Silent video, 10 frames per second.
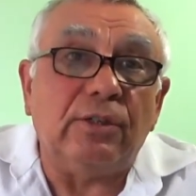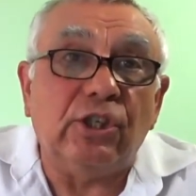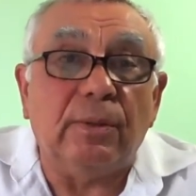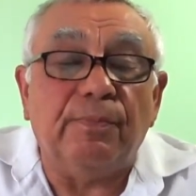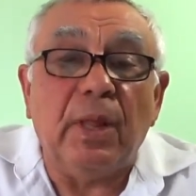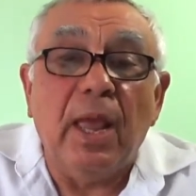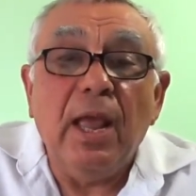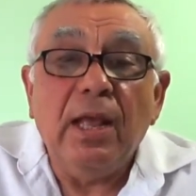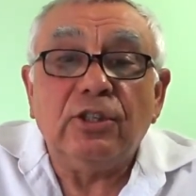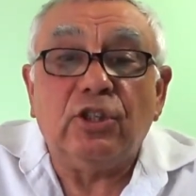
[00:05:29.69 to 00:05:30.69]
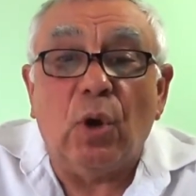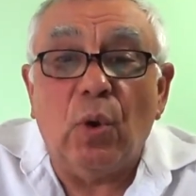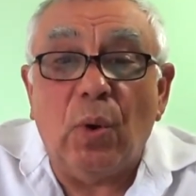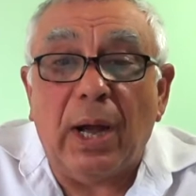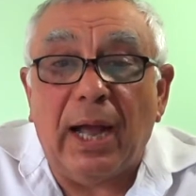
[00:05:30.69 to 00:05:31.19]
She,
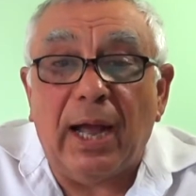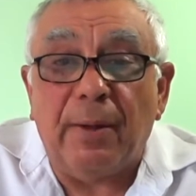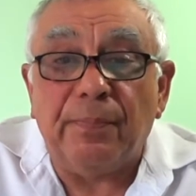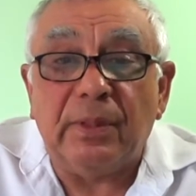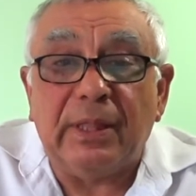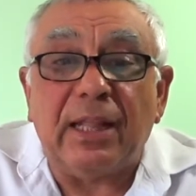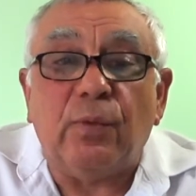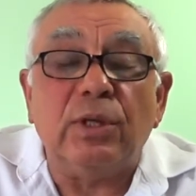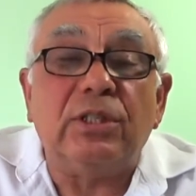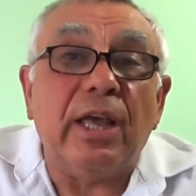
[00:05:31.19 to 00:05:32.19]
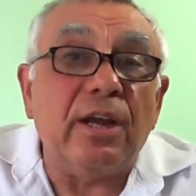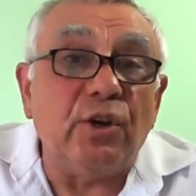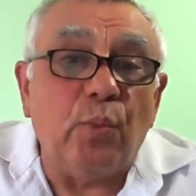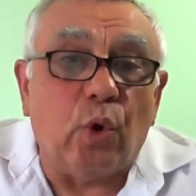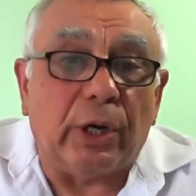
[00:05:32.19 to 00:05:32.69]
so um, that was their
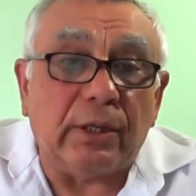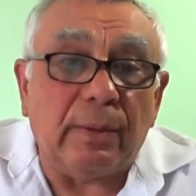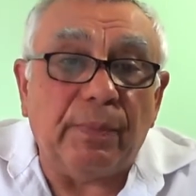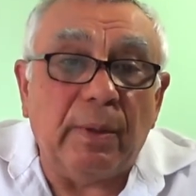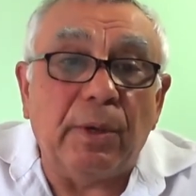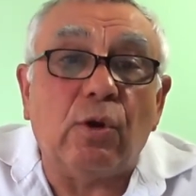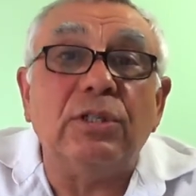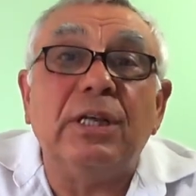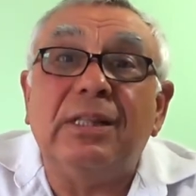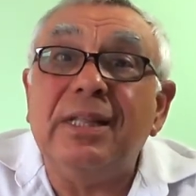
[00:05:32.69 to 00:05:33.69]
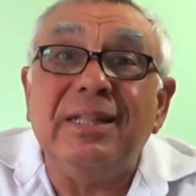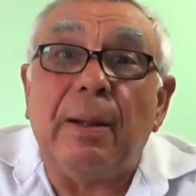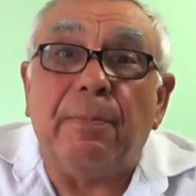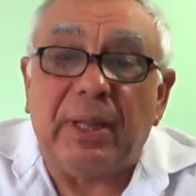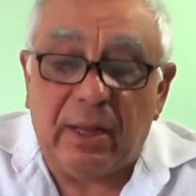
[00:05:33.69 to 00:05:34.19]
reward because they didn't
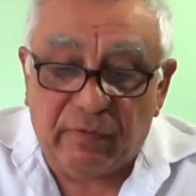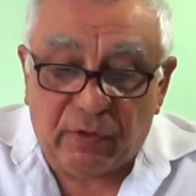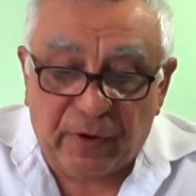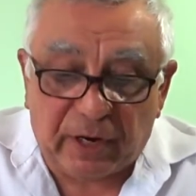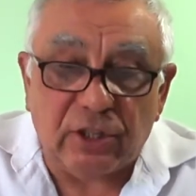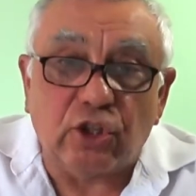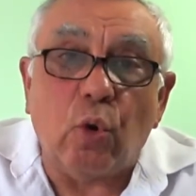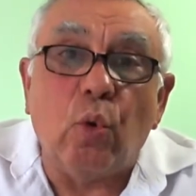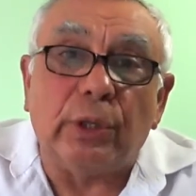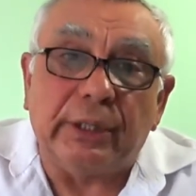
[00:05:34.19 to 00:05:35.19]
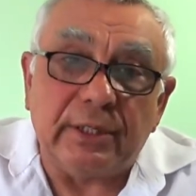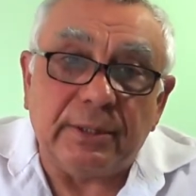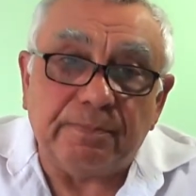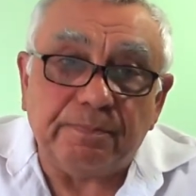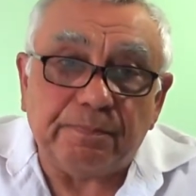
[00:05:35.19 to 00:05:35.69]
comply with Pharaoh's orders.